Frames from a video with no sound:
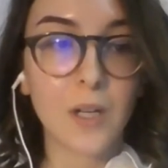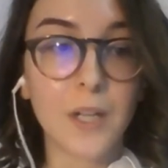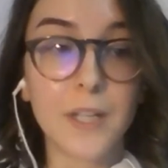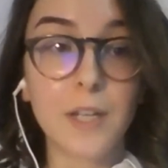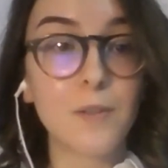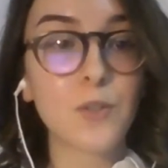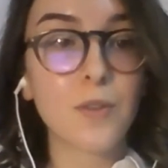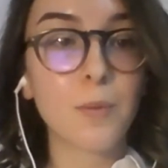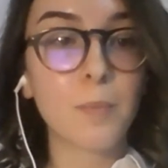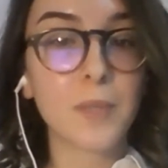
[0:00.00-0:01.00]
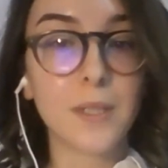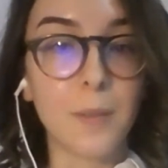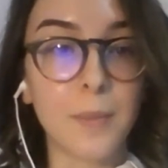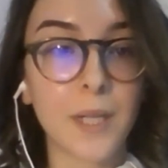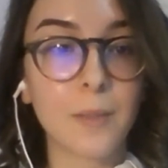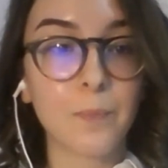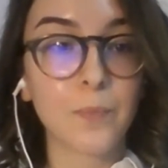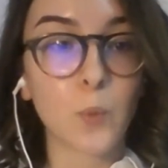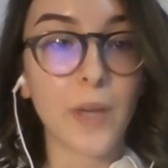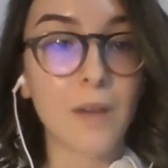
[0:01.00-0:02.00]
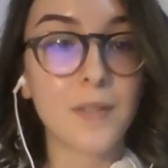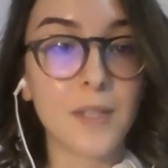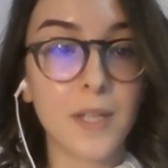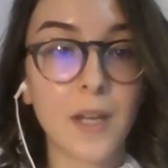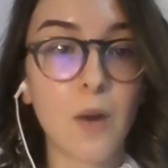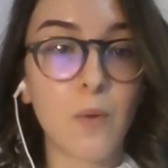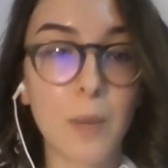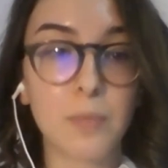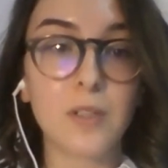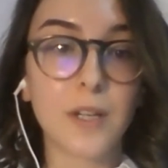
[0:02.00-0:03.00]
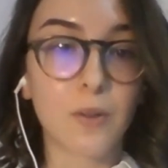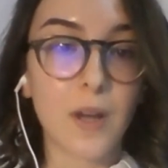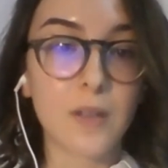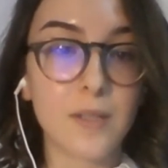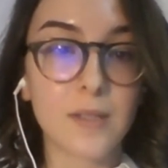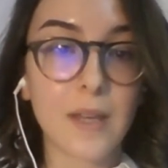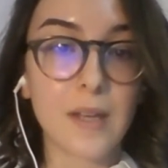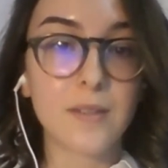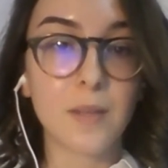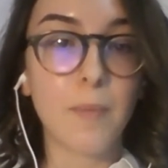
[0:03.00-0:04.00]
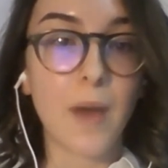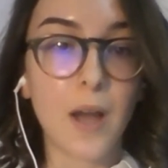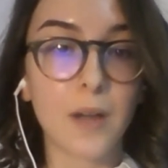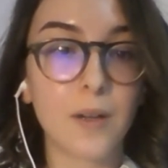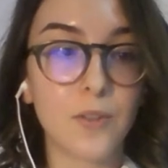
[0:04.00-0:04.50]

A year into the pandemic, we have seen how rapidly a crisis can set back